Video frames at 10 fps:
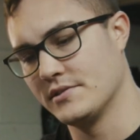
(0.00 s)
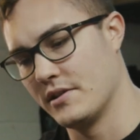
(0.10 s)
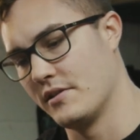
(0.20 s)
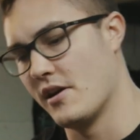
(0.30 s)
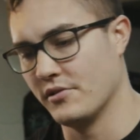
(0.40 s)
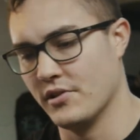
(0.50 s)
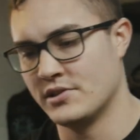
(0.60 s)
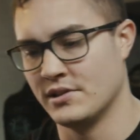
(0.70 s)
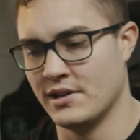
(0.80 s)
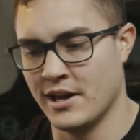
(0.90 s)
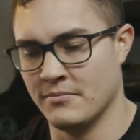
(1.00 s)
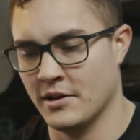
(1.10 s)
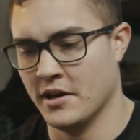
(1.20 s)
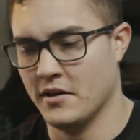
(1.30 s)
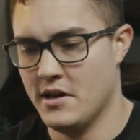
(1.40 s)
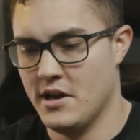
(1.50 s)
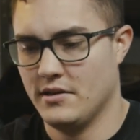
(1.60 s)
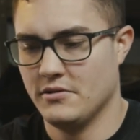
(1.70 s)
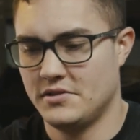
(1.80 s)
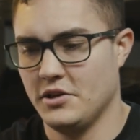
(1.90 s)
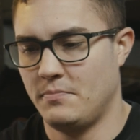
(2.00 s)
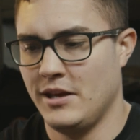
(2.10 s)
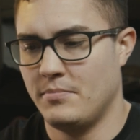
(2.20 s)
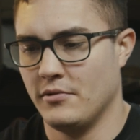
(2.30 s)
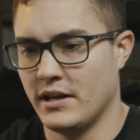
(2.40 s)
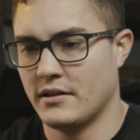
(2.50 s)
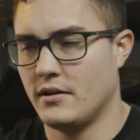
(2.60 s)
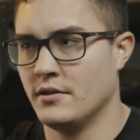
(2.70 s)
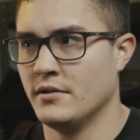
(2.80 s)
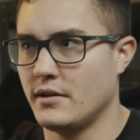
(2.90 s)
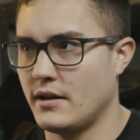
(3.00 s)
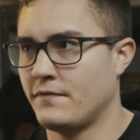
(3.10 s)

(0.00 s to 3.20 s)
on inauguration day, but there were still people like on the